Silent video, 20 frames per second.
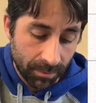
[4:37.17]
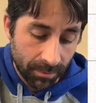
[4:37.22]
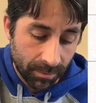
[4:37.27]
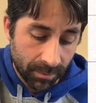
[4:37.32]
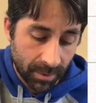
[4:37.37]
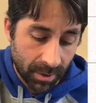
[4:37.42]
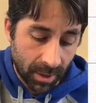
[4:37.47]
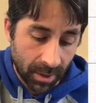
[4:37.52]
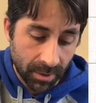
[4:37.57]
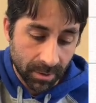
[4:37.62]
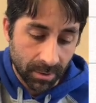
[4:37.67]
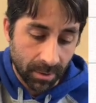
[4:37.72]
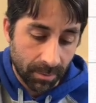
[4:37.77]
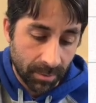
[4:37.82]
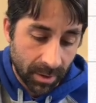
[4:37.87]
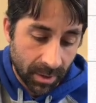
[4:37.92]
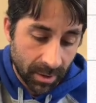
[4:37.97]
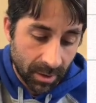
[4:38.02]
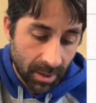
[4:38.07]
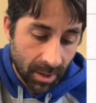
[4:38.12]
Okay, so let me
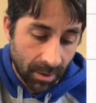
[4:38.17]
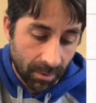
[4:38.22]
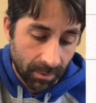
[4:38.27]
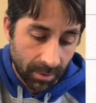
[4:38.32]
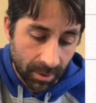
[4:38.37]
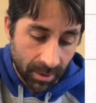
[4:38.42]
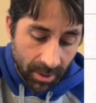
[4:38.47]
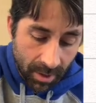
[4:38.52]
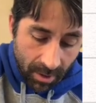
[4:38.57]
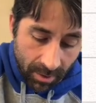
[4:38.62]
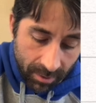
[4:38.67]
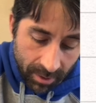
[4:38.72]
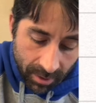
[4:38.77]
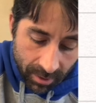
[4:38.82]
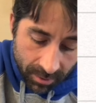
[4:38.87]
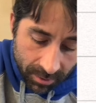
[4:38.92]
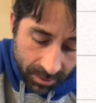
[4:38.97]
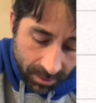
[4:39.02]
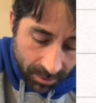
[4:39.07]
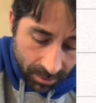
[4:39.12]
get that written down here.
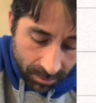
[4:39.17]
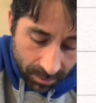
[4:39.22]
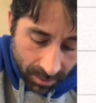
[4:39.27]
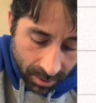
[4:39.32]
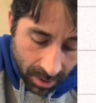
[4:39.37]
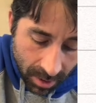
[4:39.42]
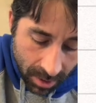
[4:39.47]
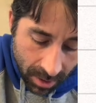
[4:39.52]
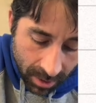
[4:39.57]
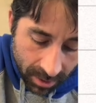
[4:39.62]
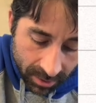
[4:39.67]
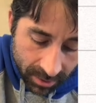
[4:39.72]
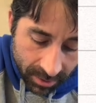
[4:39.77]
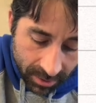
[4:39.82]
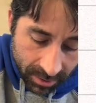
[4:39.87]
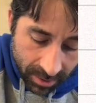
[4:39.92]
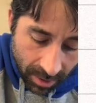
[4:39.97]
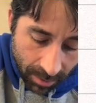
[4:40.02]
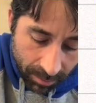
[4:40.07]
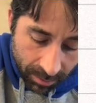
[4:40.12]
So
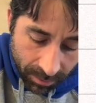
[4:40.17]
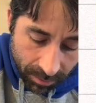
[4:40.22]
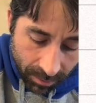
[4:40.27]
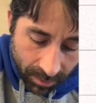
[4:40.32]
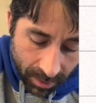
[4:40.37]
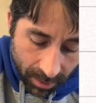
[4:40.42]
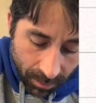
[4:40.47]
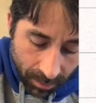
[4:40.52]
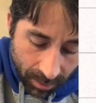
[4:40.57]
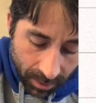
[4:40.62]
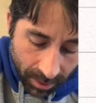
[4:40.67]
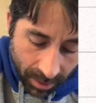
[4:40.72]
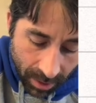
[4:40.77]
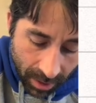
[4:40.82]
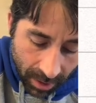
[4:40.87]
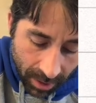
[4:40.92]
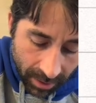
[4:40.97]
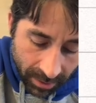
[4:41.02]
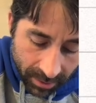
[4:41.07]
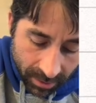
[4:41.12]
step 3, we're gonna
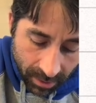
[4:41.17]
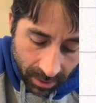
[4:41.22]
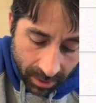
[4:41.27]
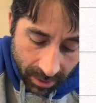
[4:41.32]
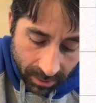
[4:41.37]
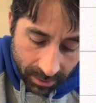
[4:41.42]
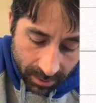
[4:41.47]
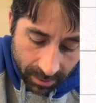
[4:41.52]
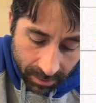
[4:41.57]
isolate.